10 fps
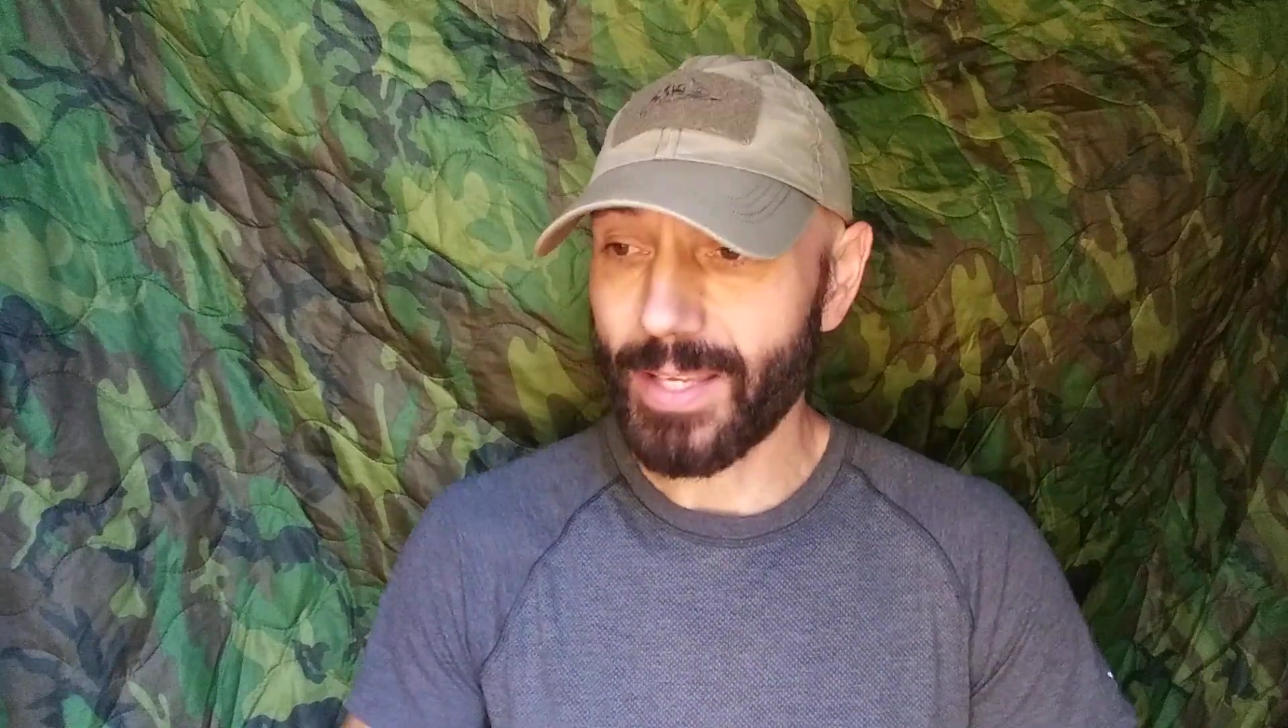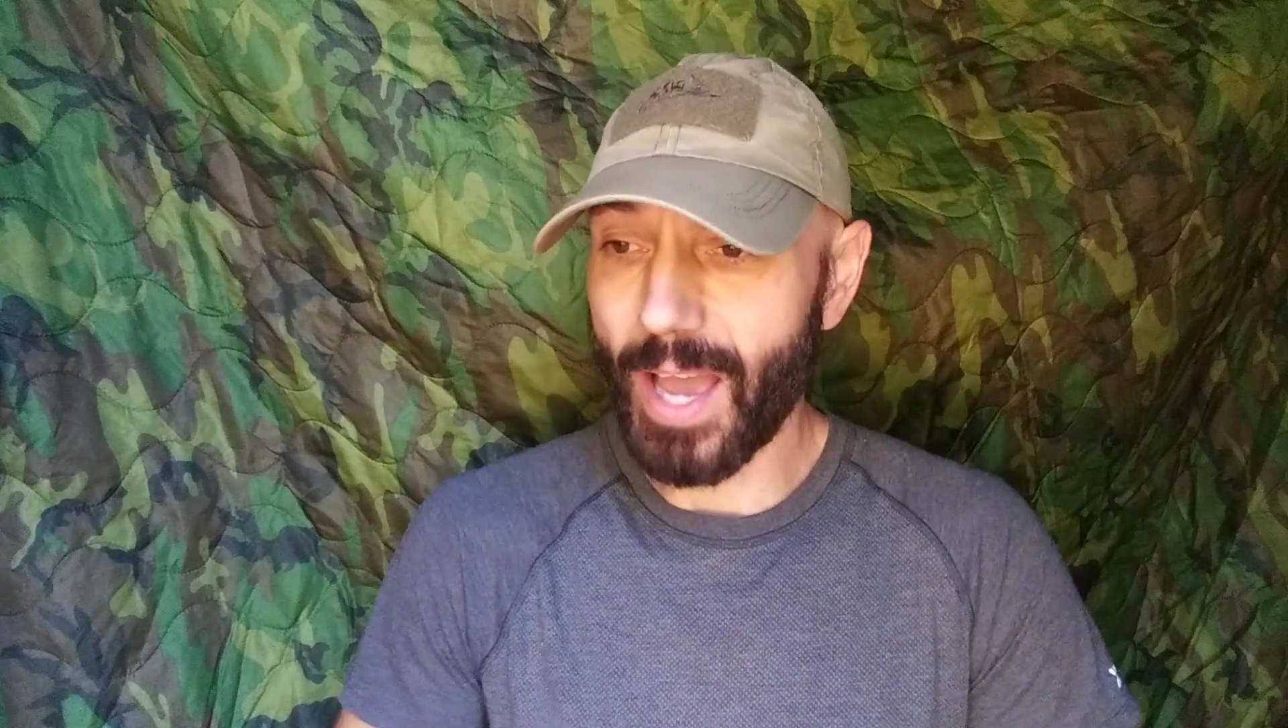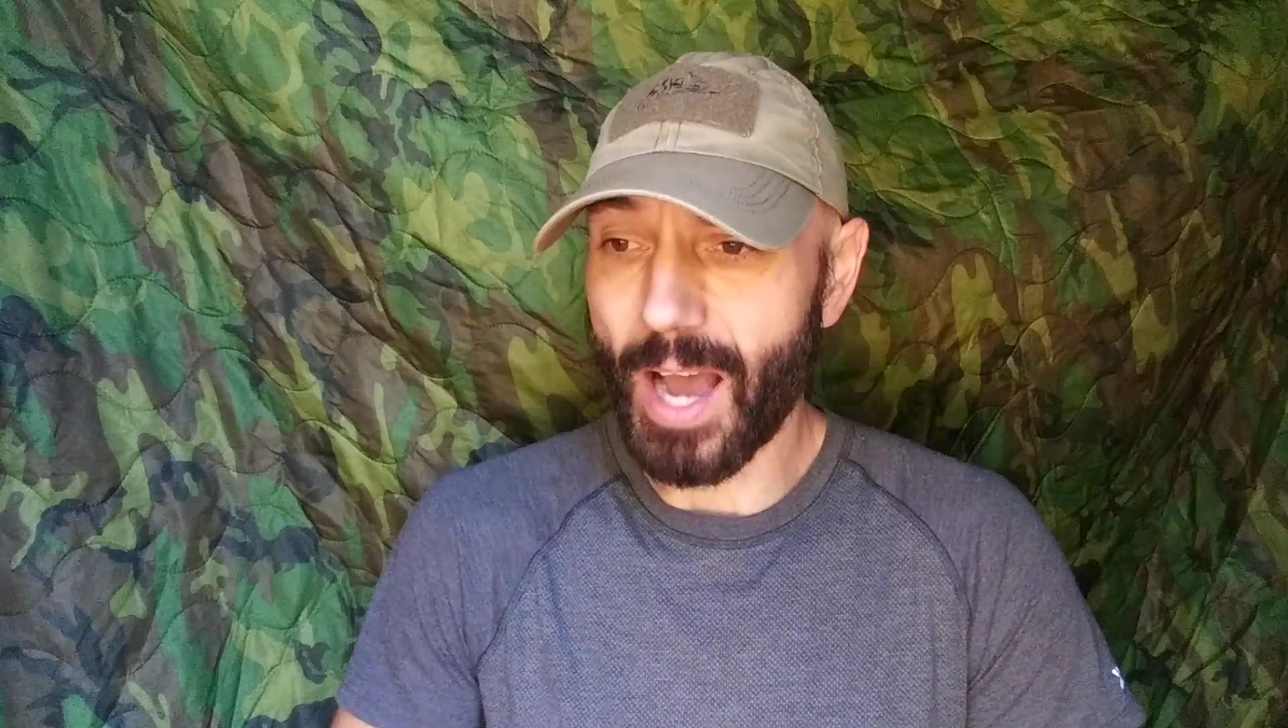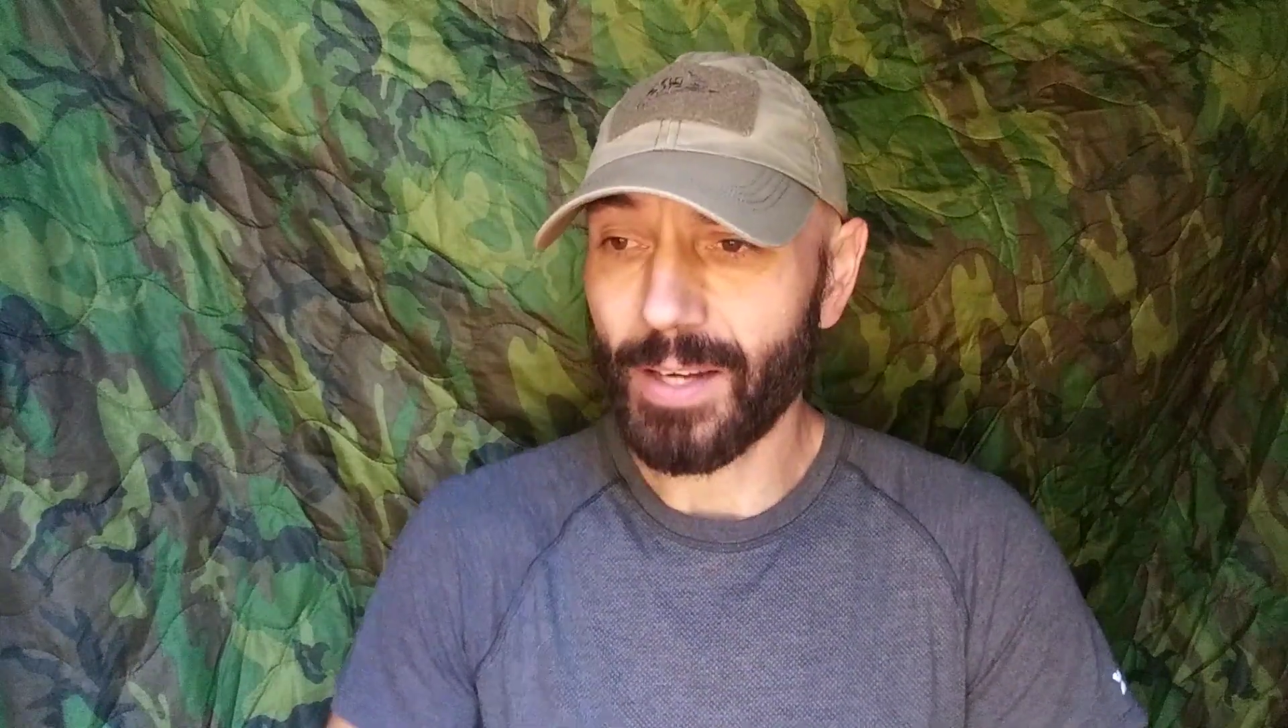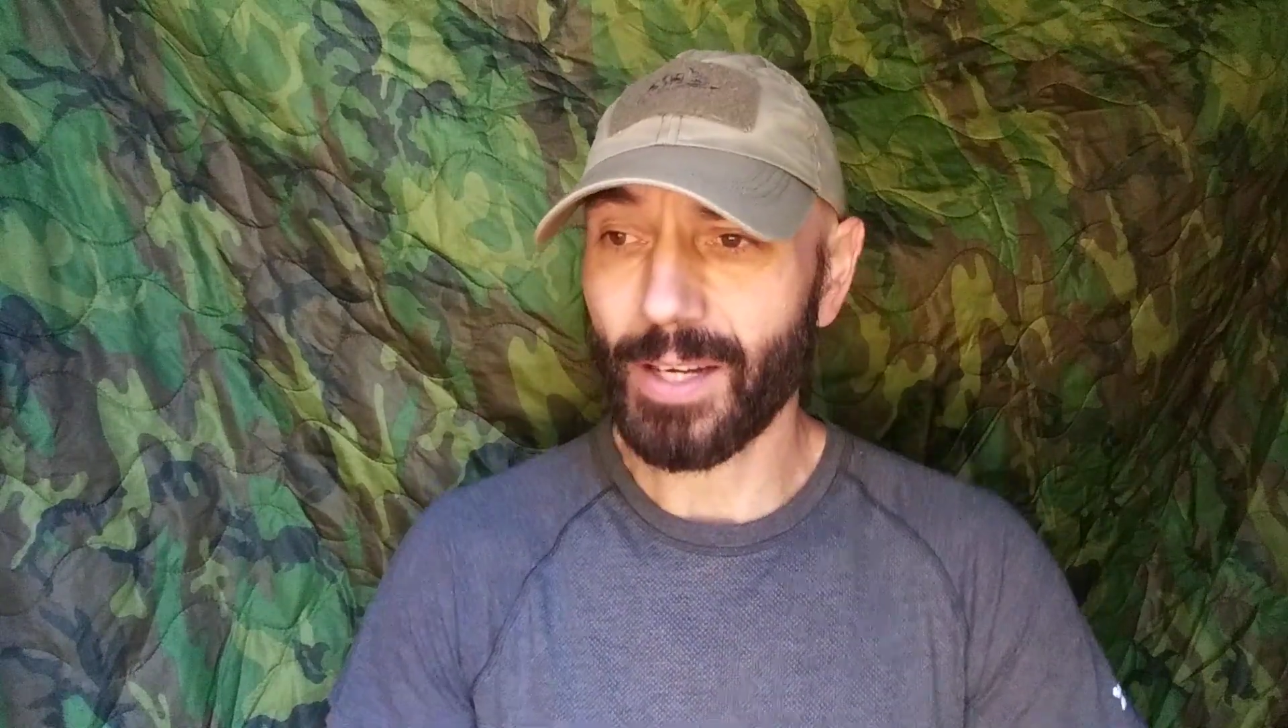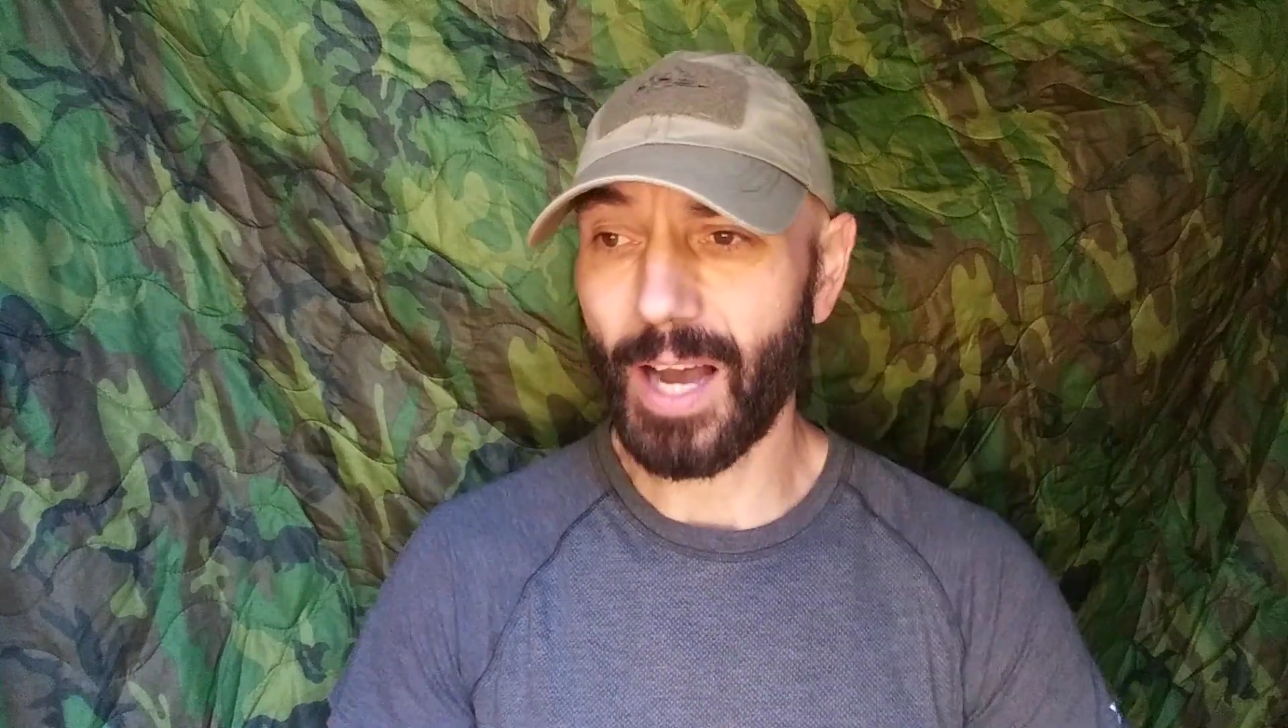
yeah,